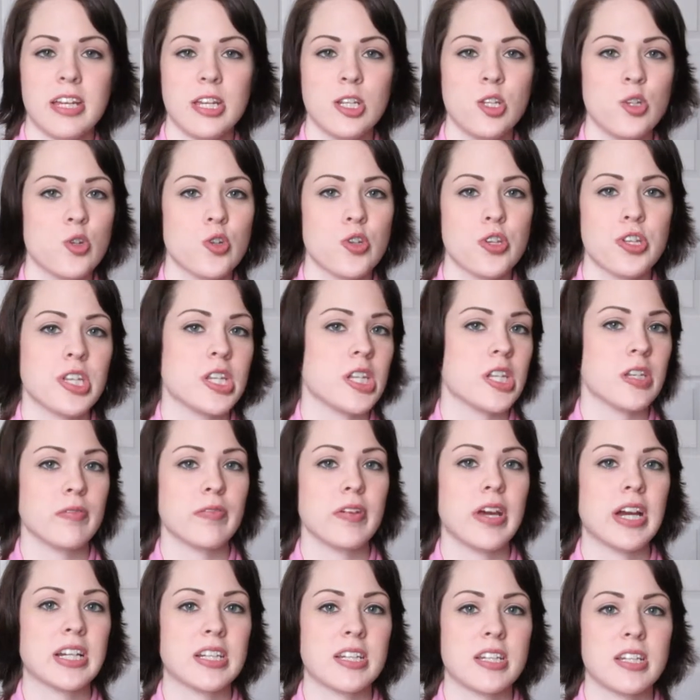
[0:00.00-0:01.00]
interesting
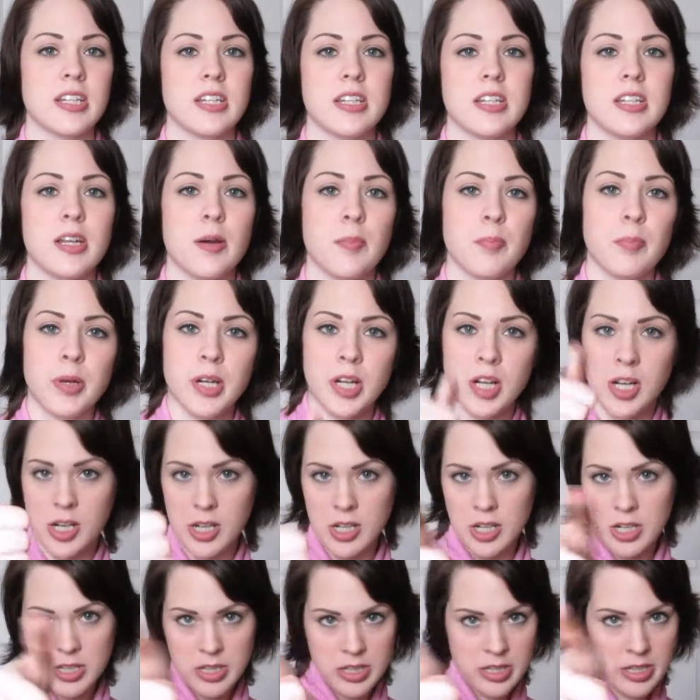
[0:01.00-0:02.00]
fact
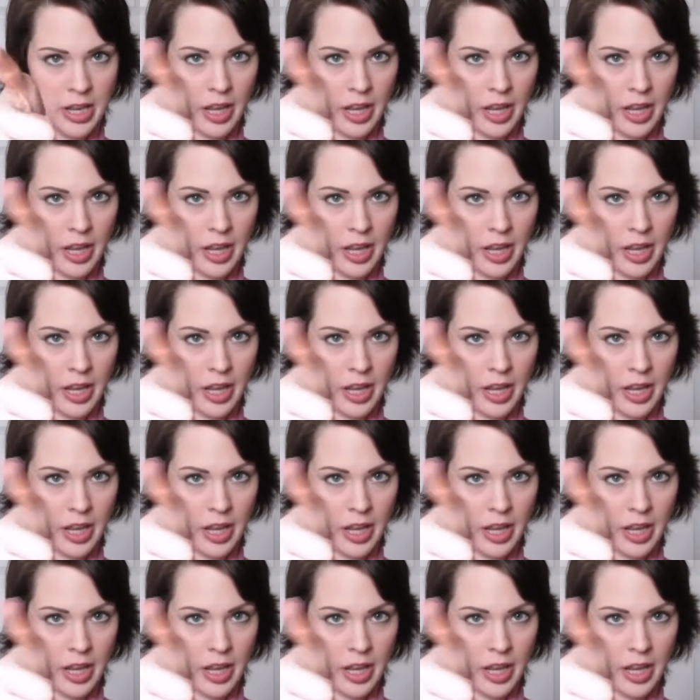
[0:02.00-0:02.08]
number